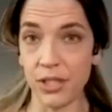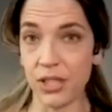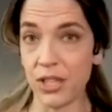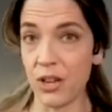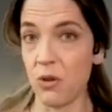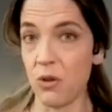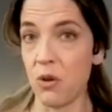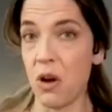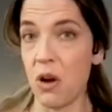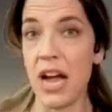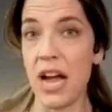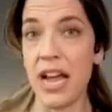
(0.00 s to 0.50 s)

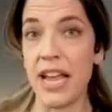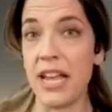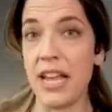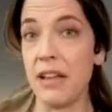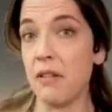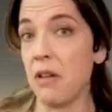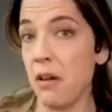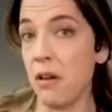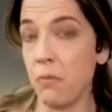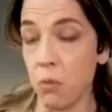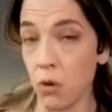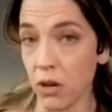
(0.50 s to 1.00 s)
So
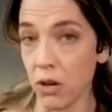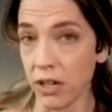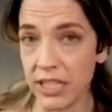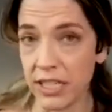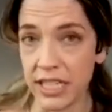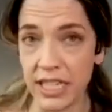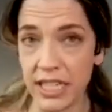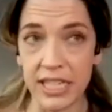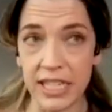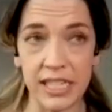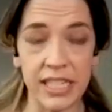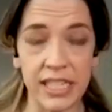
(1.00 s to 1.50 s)
I
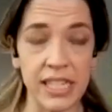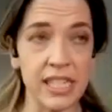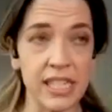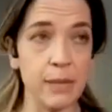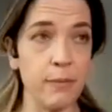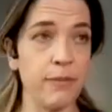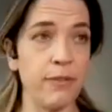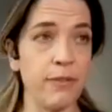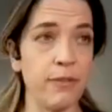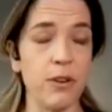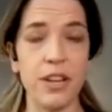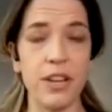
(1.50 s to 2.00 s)
worked in a
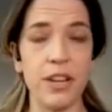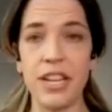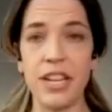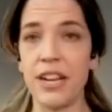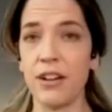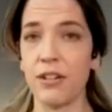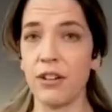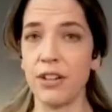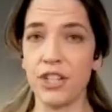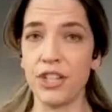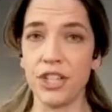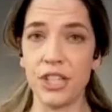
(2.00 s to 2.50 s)
system for a
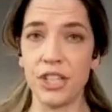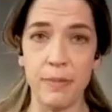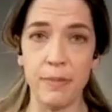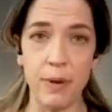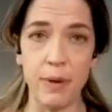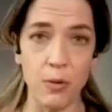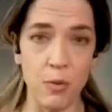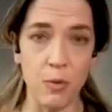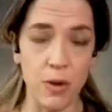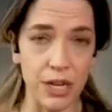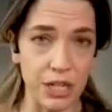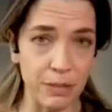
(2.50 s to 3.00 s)
year and just
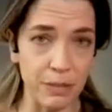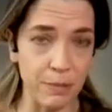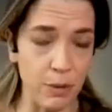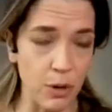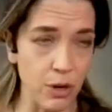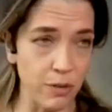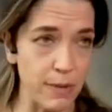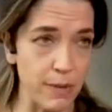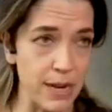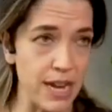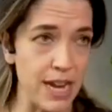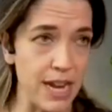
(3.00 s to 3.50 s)
about wanted to
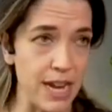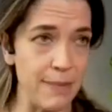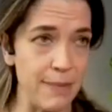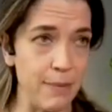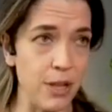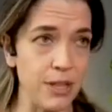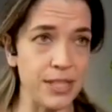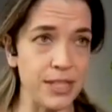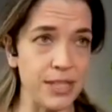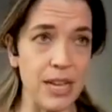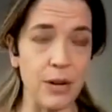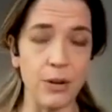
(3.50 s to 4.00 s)
poke my
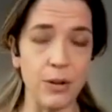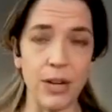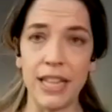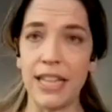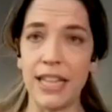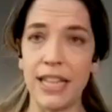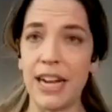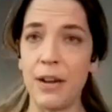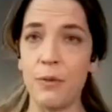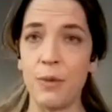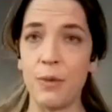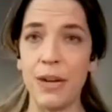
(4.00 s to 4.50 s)
eyeballs out.
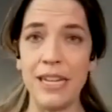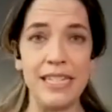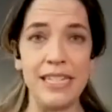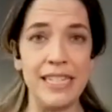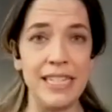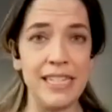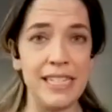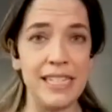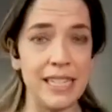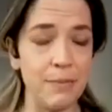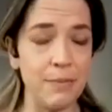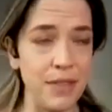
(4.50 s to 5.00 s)
And then I went and
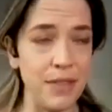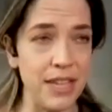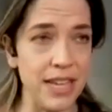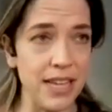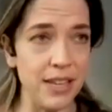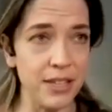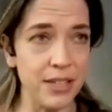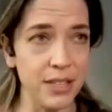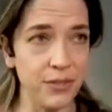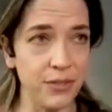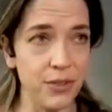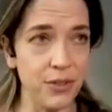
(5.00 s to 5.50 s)
did something
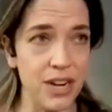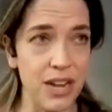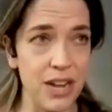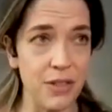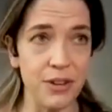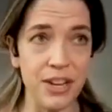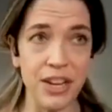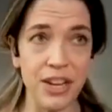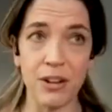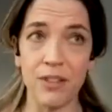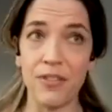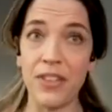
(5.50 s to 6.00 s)
else for
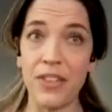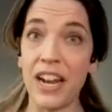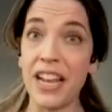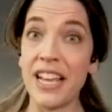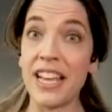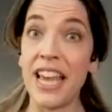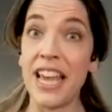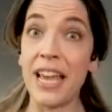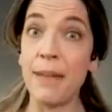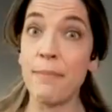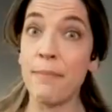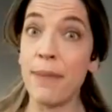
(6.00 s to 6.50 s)
another year. And then I
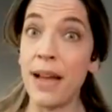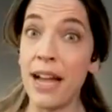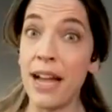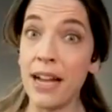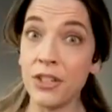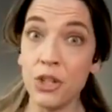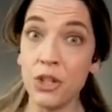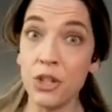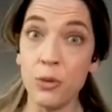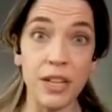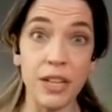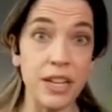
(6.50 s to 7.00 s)
came
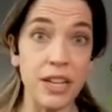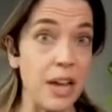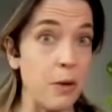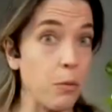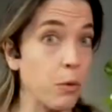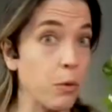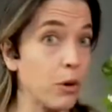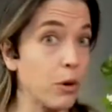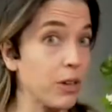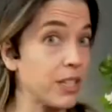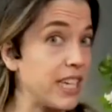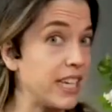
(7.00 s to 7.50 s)
back to it and I
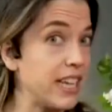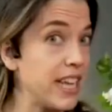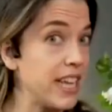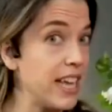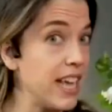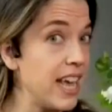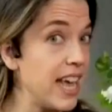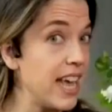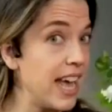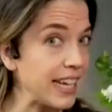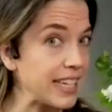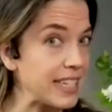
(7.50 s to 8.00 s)
worked in
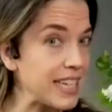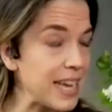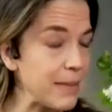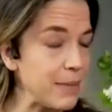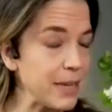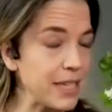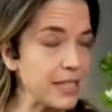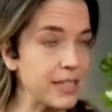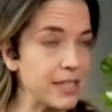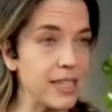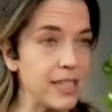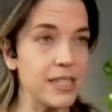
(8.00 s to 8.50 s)

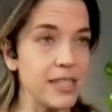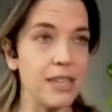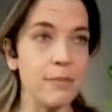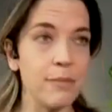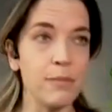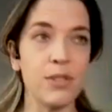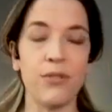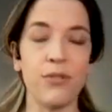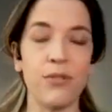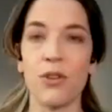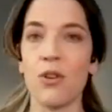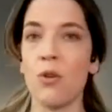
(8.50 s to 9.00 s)
academic
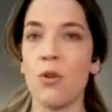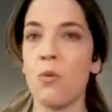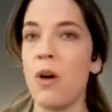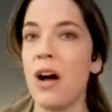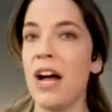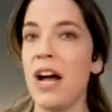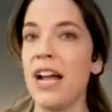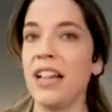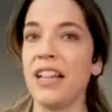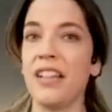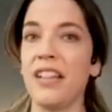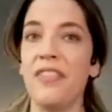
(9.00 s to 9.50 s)
systems for a
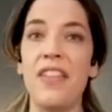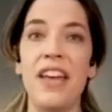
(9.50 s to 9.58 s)
while.